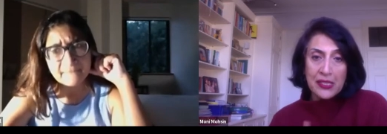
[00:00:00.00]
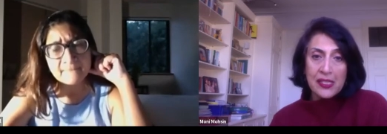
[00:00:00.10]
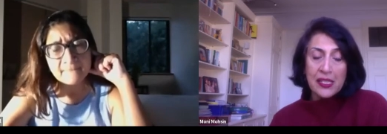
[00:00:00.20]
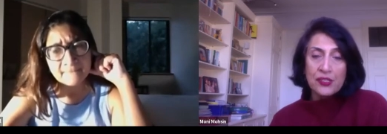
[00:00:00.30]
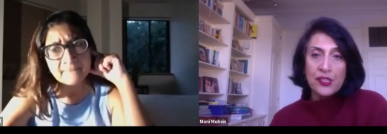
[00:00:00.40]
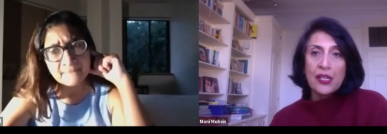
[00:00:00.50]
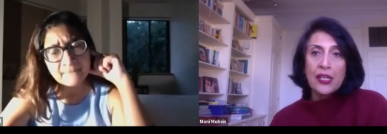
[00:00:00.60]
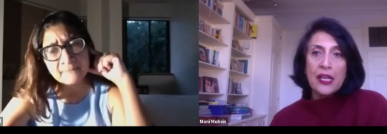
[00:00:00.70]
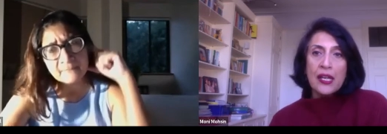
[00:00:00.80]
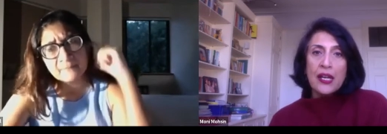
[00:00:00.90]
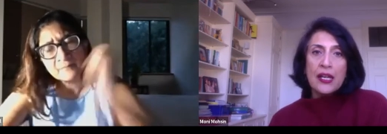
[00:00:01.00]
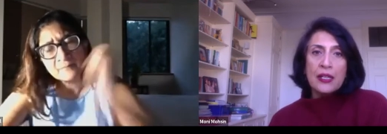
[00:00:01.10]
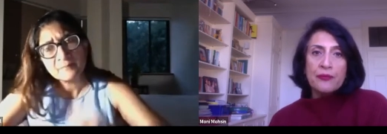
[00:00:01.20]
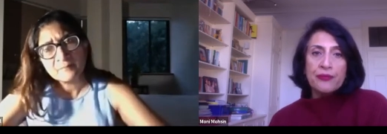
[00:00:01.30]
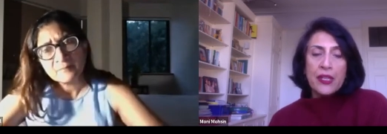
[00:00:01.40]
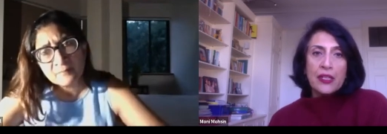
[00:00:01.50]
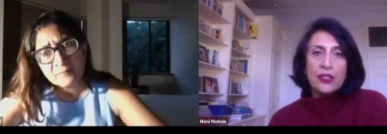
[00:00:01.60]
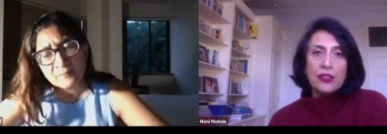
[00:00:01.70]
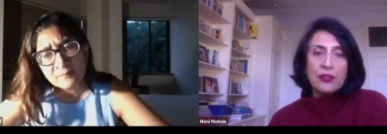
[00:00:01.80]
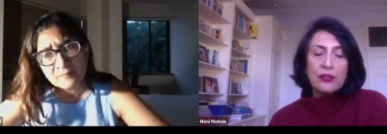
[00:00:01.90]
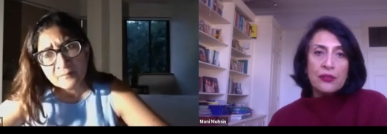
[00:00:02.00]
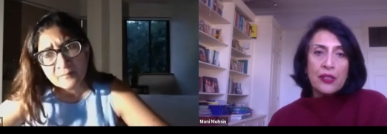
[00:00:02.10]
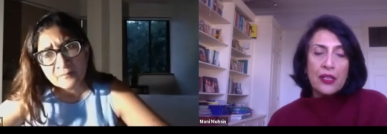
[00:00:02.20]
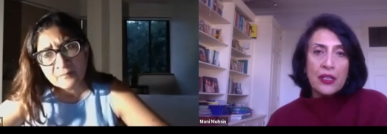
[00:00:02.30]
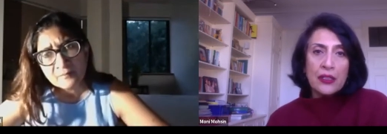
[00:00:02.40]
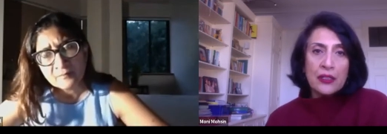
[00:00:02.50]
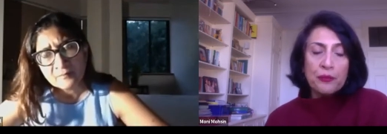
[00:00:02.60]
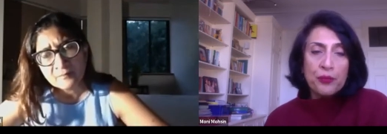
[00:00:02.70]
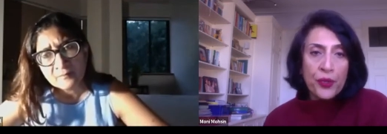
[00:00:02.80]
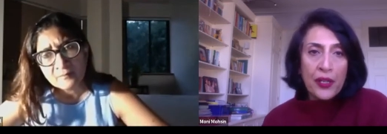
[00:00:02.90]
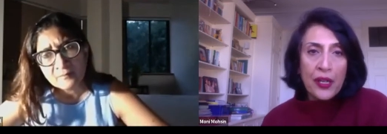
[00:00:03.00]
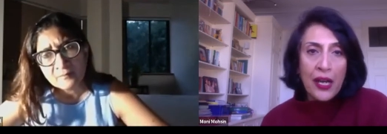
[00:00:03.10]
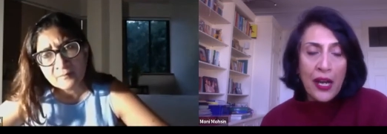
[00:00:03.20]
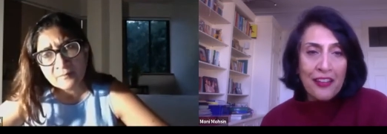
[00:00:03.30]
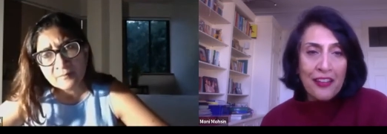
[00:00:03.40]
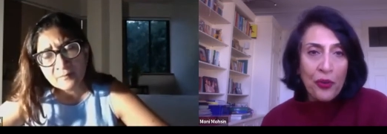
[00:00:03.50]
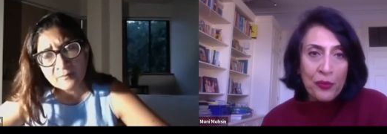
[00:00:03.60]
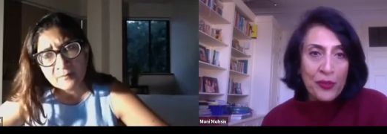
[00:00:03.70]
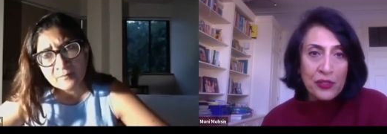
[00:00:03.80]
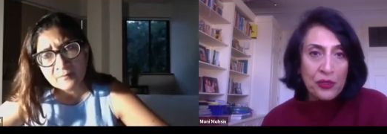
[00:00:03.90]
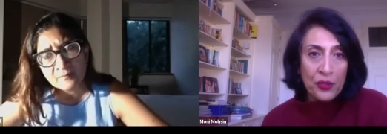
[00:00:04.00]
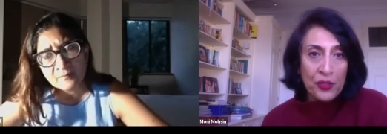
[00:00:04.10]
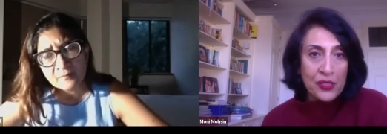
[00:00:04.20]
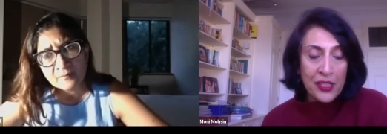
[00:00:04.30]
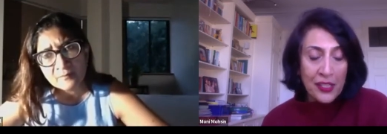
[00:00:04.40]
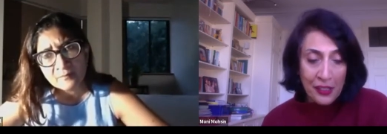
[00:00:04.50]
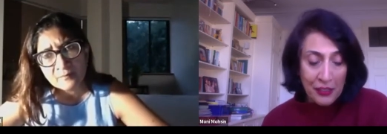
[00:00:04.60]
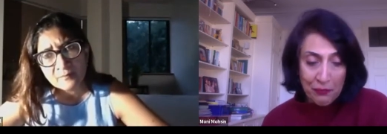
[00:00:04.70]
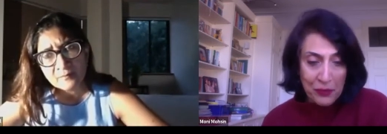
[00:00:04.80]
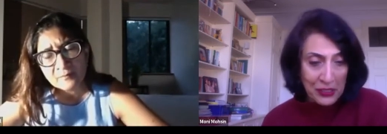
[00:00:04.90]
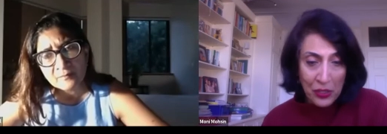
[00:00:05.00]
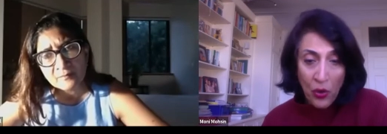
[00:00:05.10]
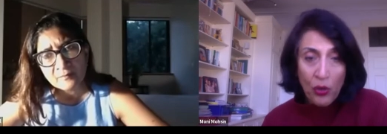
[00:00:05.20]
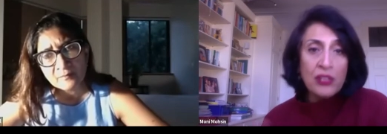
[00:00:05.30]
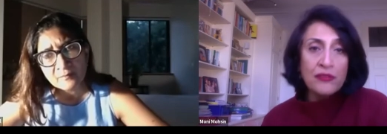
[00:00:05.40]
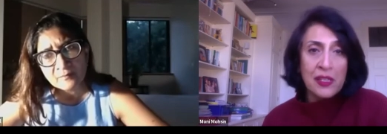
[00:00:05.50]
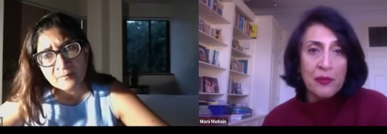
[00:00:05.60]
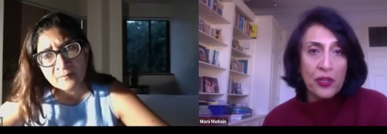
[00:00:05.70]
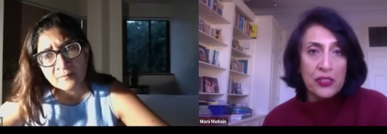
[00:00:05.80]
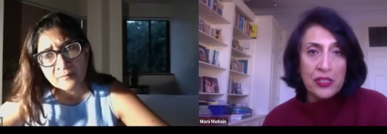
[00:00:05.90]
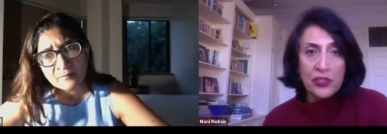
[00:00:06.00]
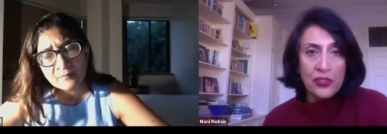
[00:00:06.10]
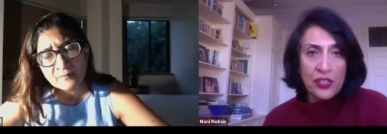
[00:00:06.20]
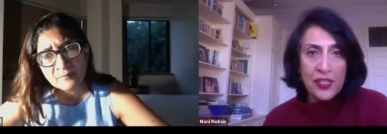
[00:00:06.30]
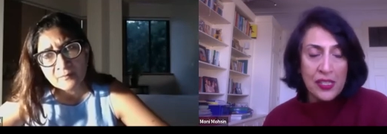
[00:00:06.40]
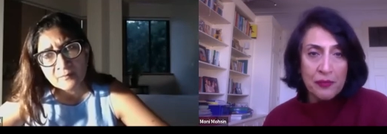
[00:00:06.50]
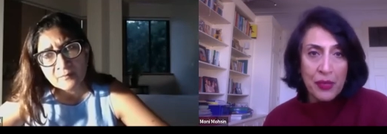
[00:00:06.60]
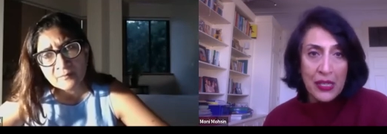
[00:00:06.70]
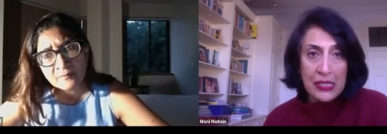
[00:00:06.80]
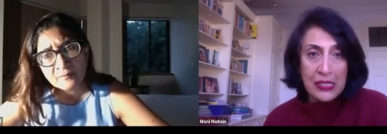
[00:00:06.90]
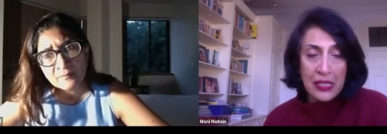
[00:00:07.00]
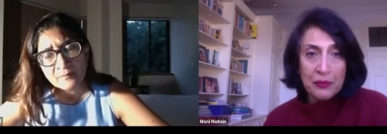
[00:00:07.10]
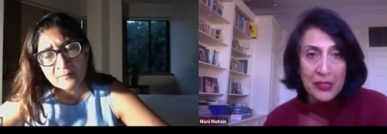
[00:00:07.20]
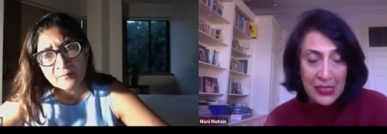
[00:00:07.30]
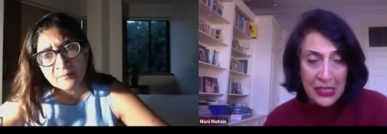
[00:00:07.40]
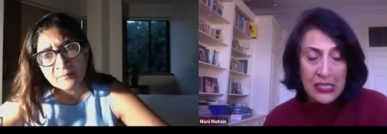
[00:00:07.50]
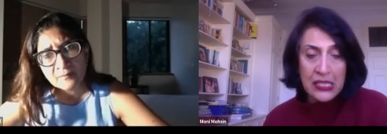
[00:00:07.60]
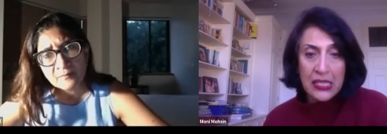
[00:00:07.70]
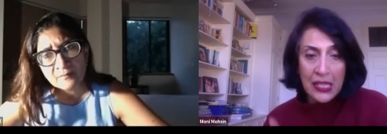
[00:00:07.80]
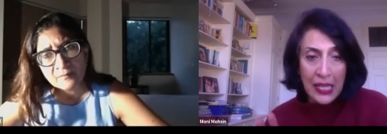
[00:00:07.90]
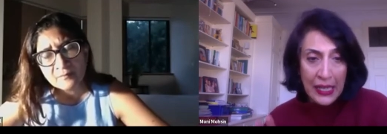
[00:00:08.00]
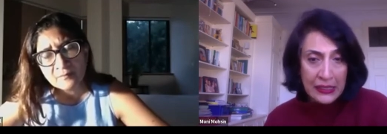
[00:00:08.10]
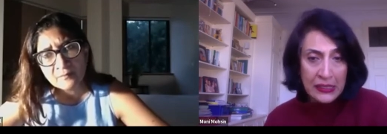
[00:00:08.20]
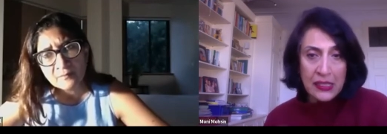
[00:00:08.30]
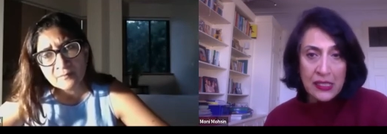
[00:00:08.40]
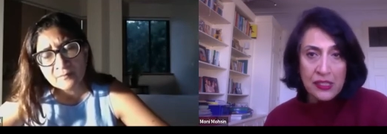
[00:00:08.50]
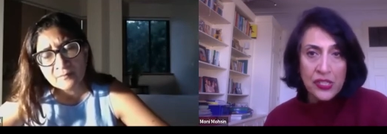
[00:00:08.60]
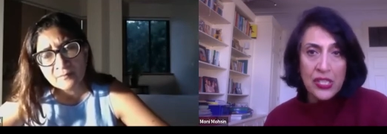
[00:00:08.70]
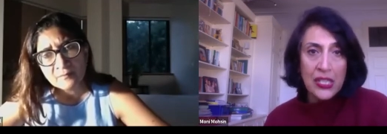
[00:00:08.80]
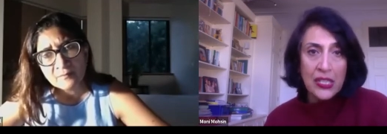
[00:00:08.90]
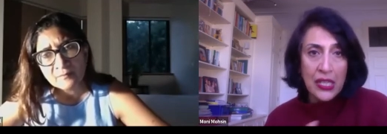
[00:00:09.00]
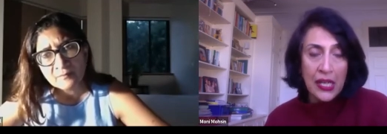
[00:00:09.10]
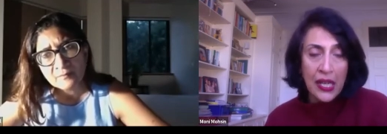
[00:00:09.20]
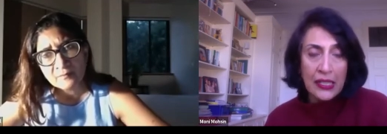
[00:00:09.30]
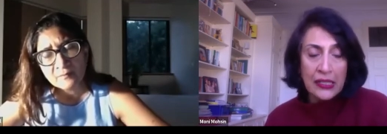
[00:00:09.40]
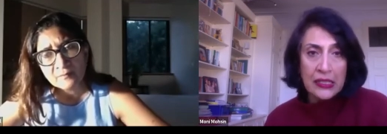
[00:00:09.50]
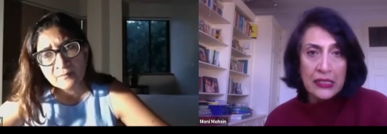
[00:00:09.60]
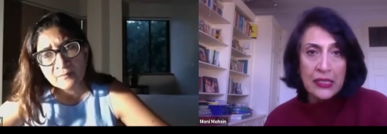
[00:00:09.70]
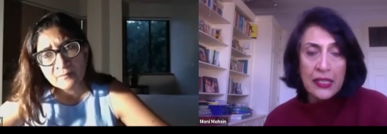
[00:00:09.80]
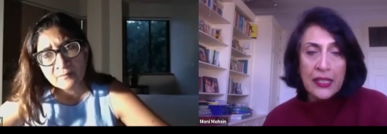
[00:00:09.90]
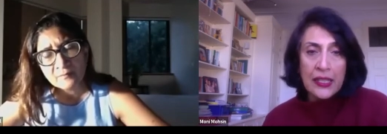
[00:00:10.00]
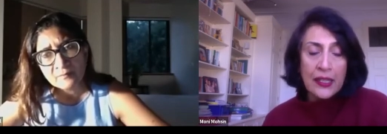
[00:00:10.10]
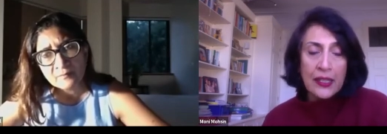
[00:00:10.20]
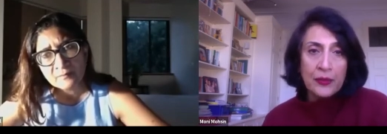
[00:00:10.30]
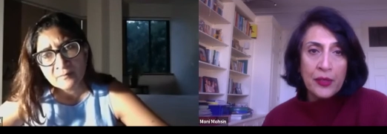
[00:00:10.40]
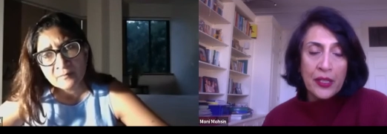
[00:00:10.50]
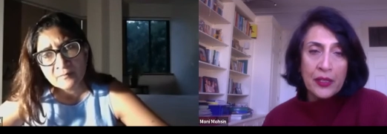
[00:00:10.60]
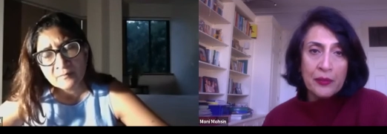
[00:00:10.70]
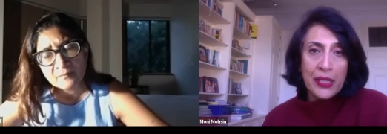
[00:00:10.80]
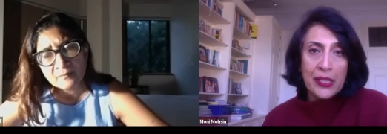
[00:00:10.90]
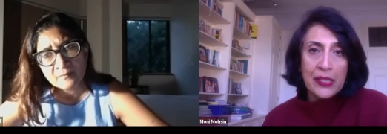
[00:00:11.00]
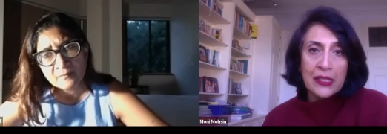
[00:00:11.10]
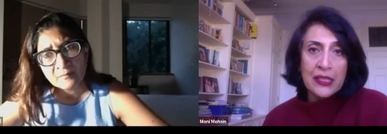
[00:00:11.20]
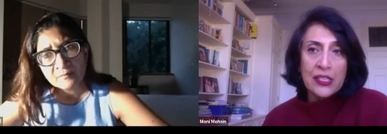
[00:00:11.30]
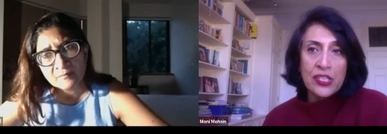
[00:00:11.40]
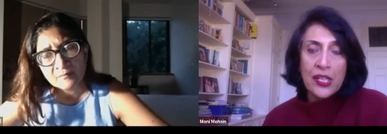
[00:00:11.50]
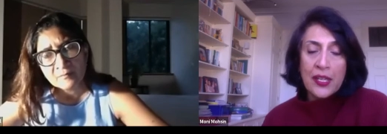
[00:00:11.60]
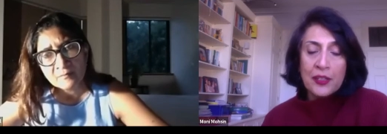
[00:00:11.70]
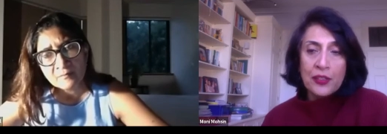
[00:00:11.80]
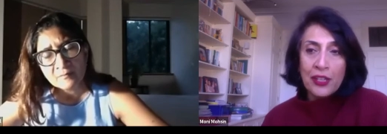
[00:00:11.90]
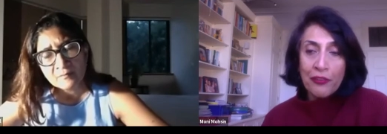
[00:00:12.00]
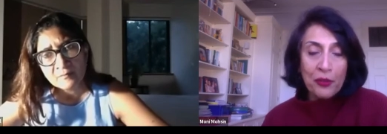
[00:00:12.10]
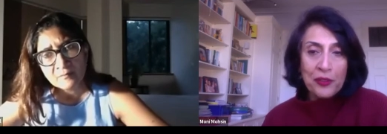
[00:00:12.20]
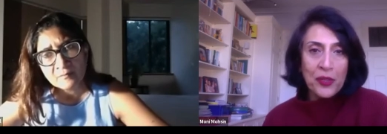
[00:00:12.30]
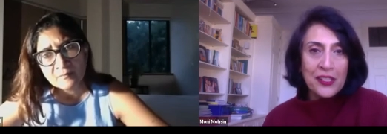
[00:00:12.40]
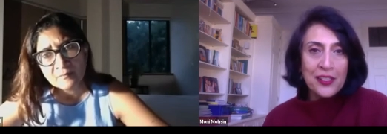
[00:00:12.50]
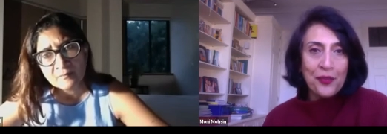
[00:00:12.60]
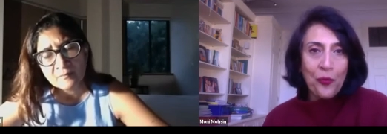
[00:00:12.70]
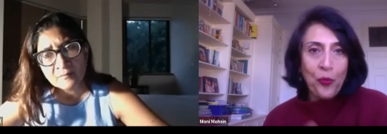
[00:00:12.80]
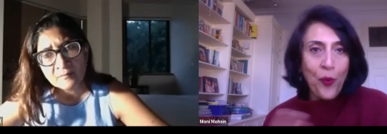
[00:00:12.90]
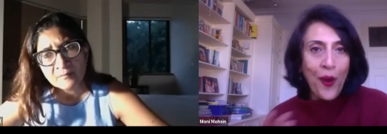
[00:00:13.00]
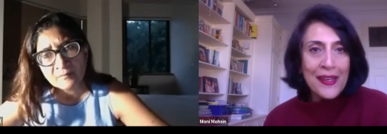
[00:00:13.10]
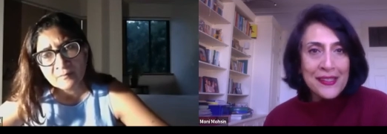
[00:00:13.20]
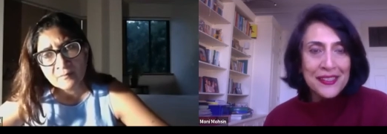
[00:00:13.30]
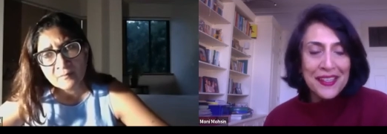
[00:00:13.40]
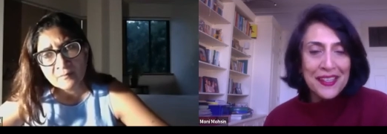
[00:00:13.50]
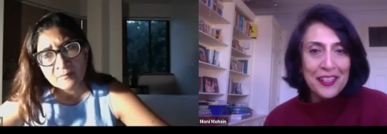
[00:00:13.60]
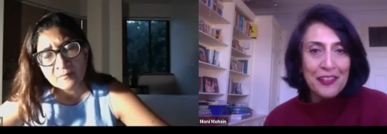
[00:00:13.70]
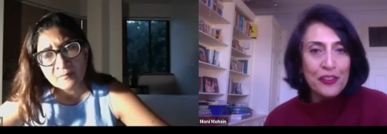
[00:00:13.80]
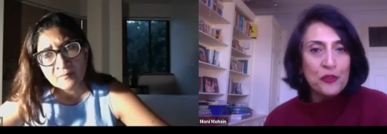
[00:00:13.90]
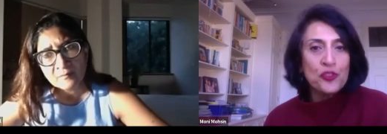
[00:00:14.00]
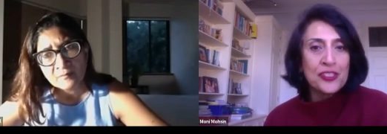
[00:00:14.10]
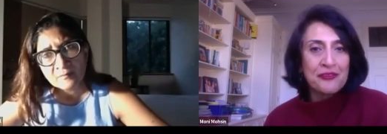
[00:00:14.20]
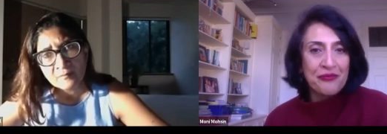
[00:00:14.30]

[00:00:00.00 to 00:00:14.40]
Speaker 1: et cetera, um, you know, the poor, I have always thought, in the whole of the subcontinent, not just in Pakistan, but in India and in, in Sri Lanka and in uh, uh, Bangladesh, you know, I've always wondered, why isn't there a revolution?